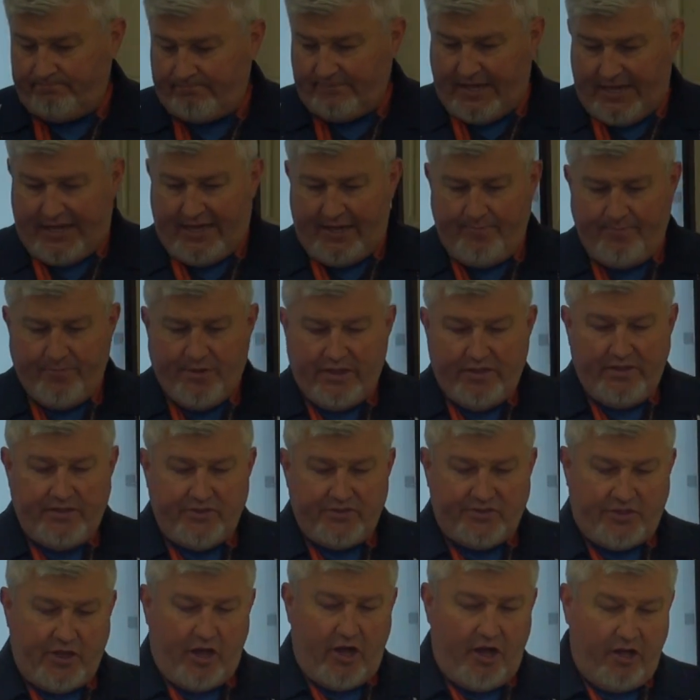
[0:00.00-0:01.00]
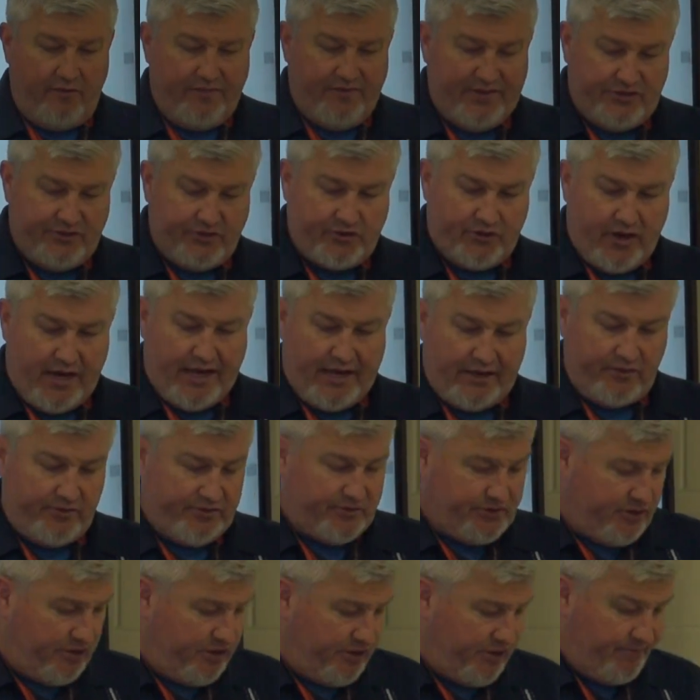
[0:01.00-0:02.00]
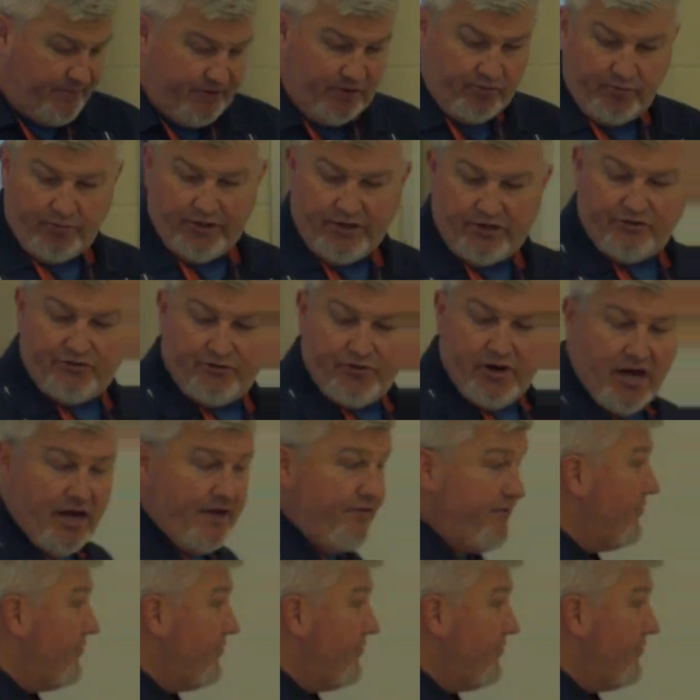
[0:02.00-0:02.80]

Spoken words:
Okay, solve this triangle. So let me redraw